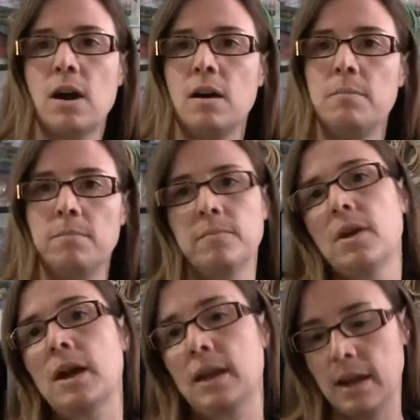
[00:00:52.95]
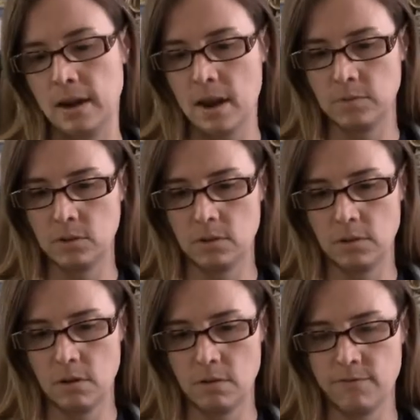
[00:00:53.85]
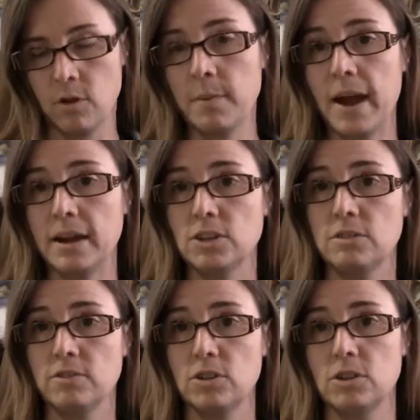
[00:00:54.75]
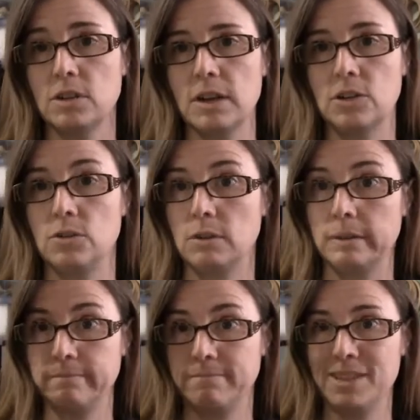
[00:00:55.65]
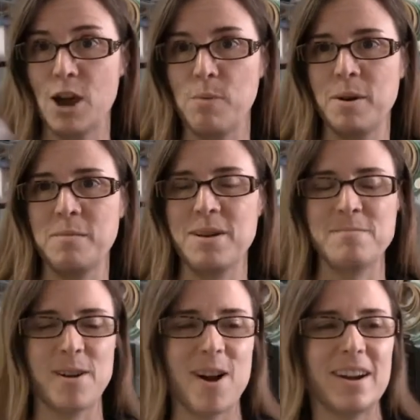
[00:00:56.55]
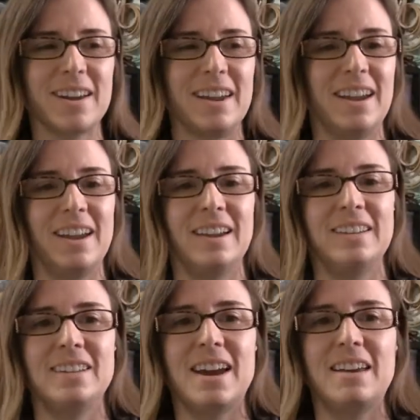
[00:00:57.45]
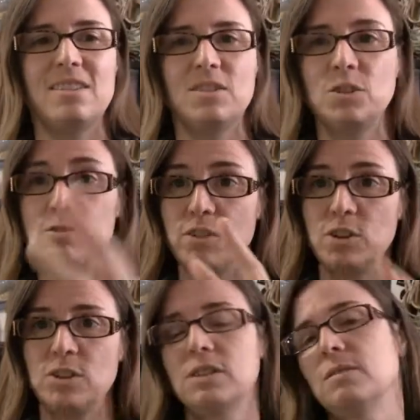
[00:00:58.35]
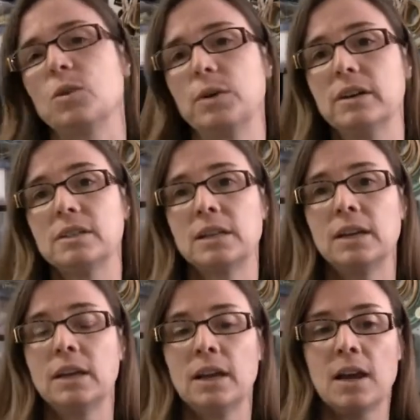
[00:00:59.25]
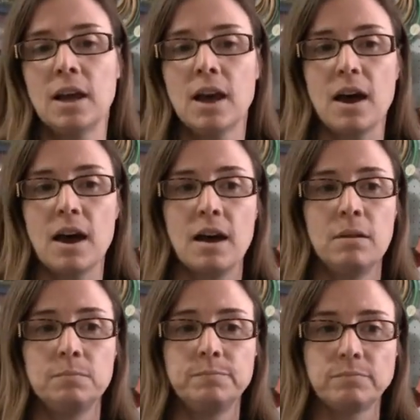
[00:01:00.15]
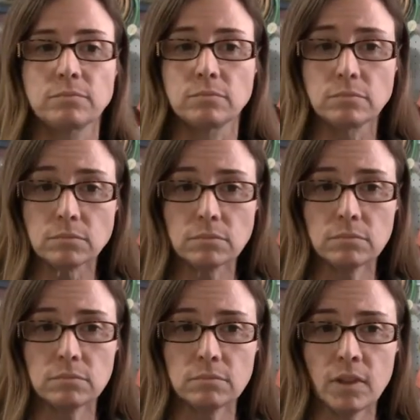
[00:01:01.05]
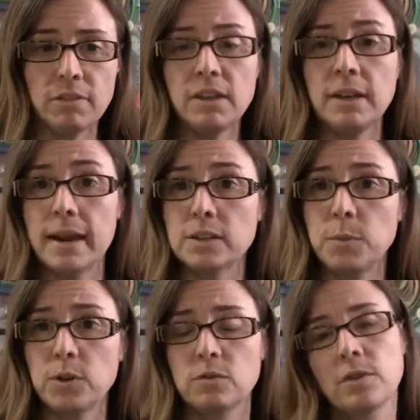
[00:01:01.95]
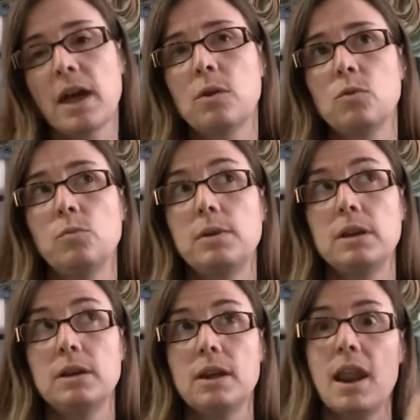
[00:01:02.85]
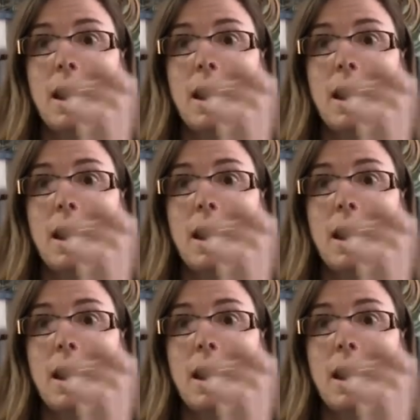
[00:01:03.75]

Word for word: um, again, I'm doing the four patch version, as you can tell by my block, and uh, there are two versions of the quilt. Um, The next post for that will be